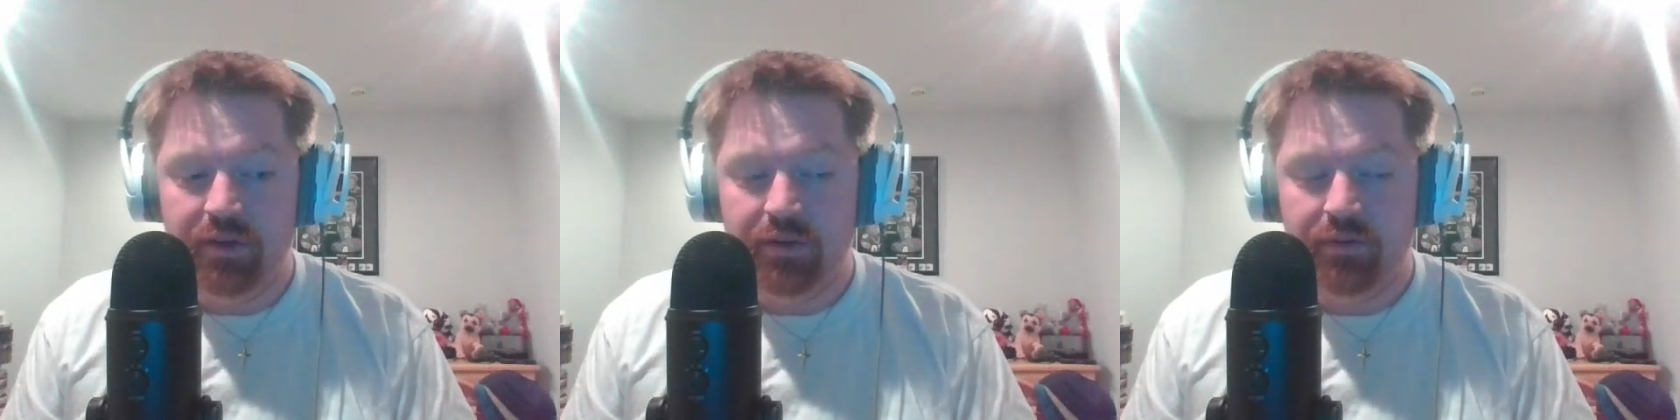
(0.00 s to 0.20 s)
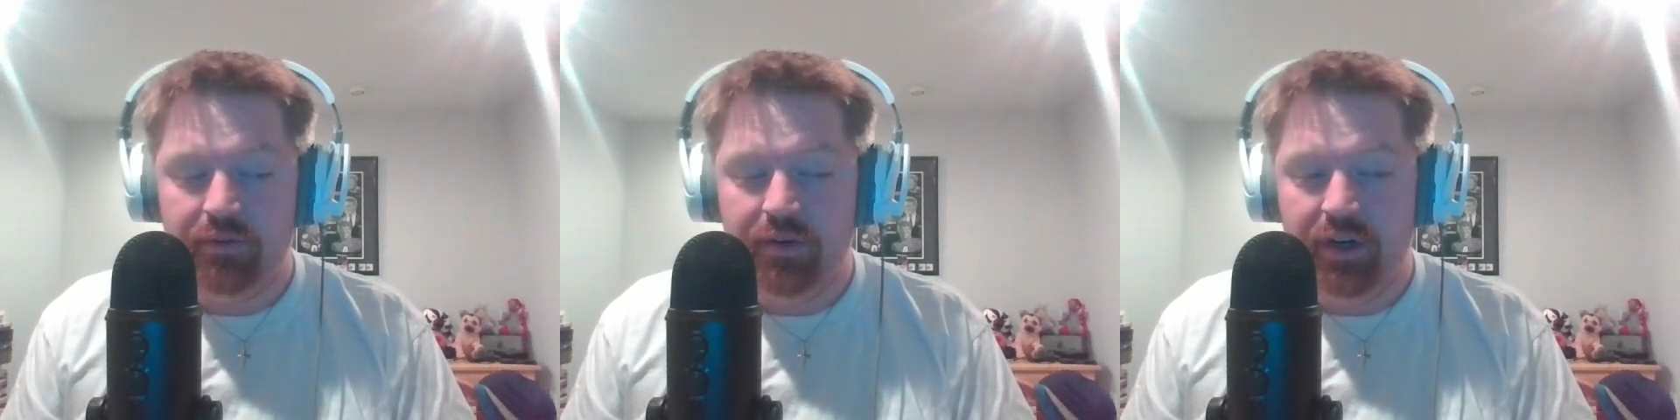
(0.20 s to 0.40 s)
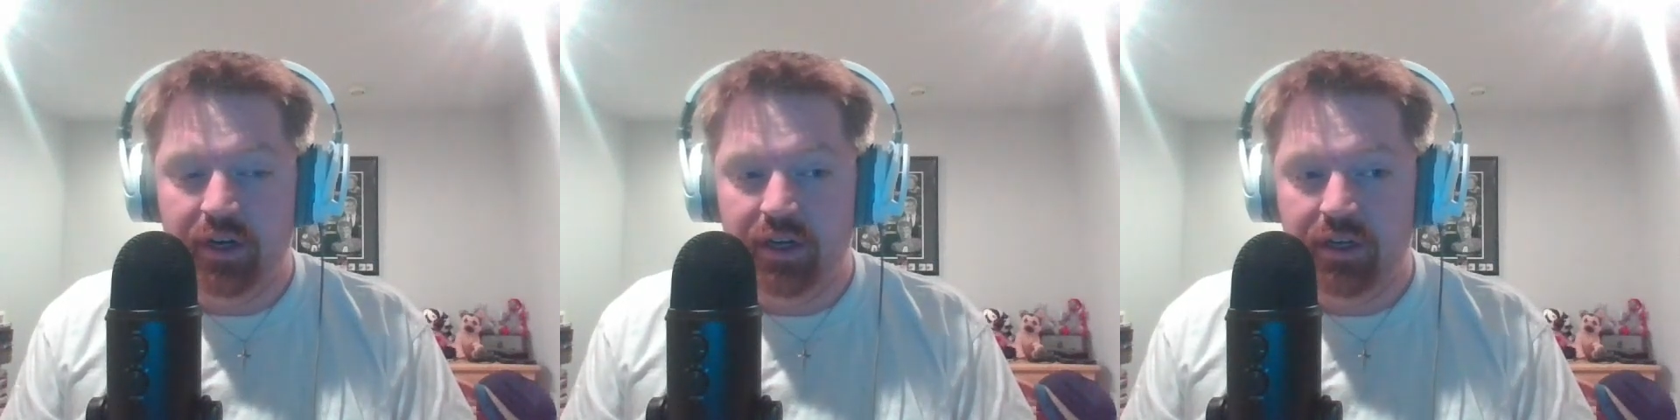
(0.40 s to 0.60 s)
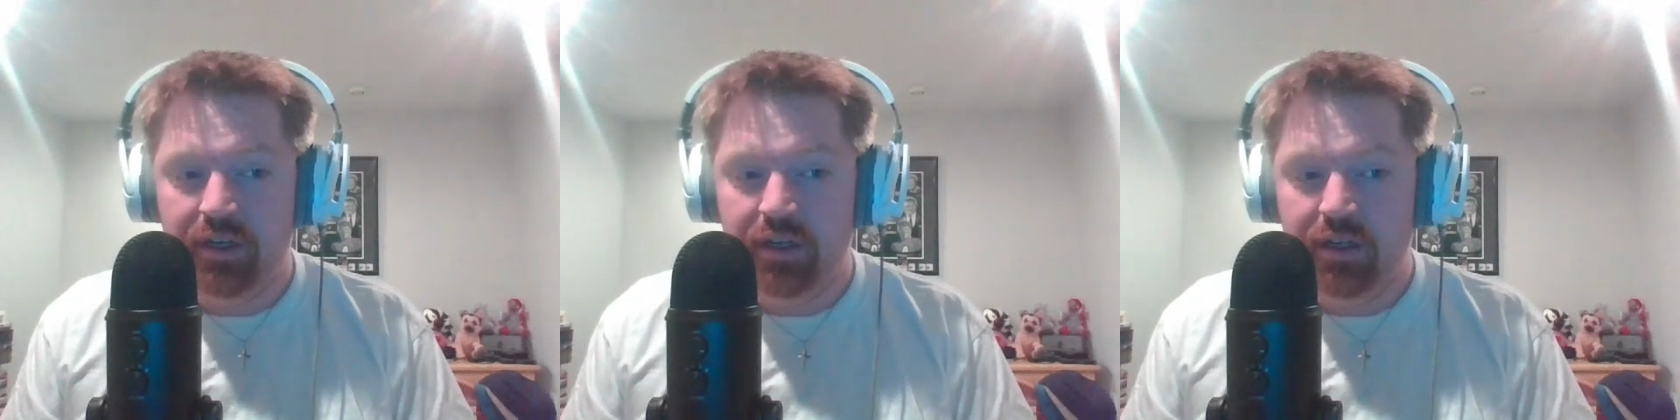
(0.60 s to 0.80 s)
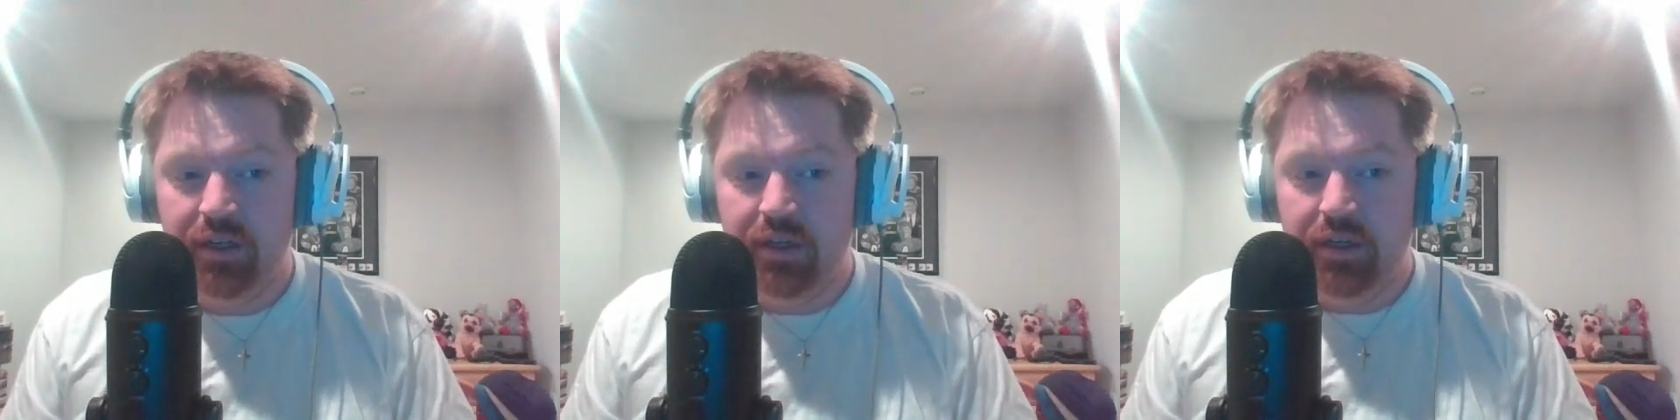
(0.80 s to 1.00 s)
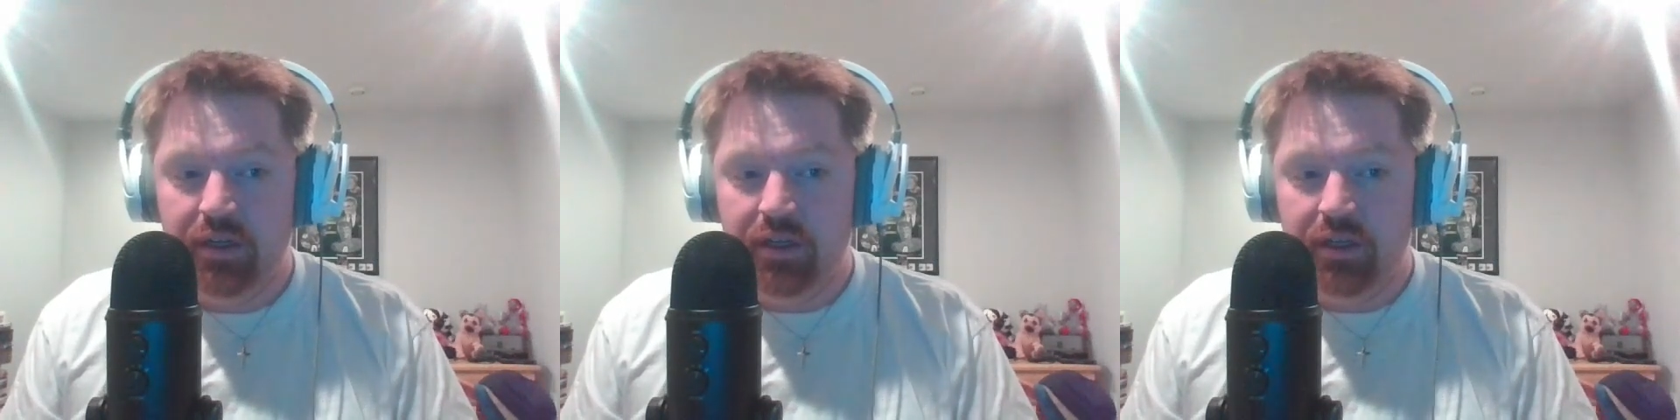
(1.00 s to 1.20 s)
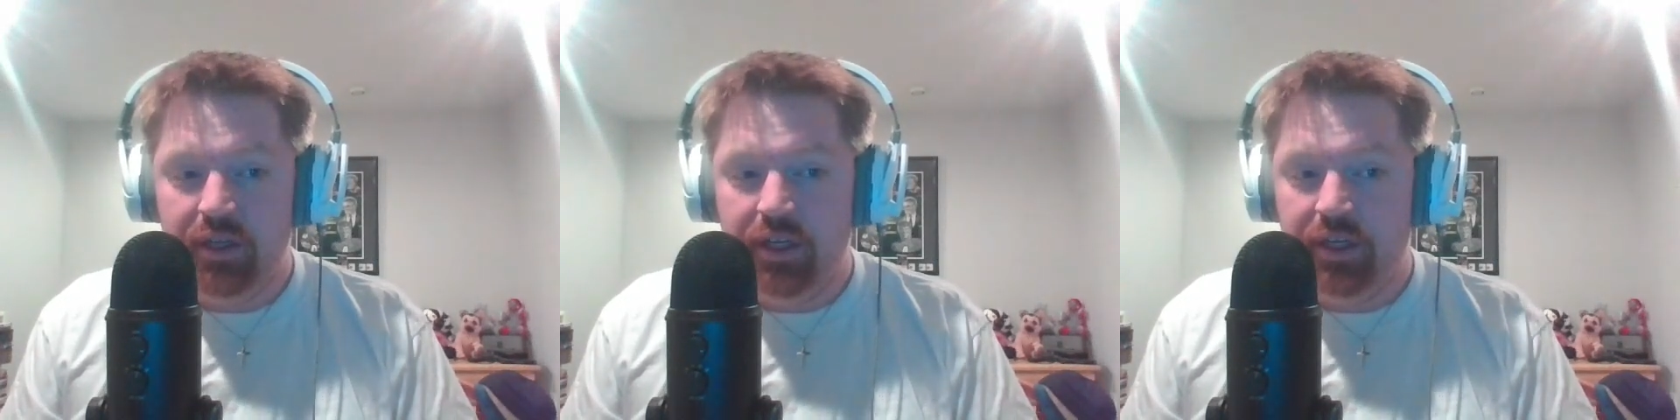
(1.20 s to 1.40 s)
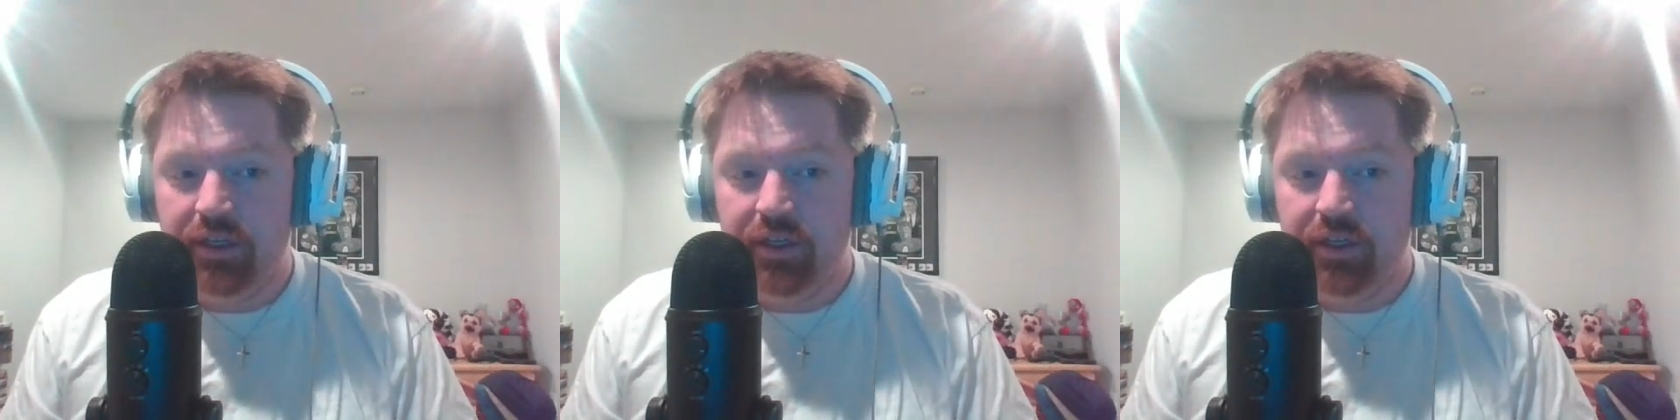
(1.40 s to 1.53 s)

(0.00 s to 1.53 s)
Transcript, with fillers: fraud. They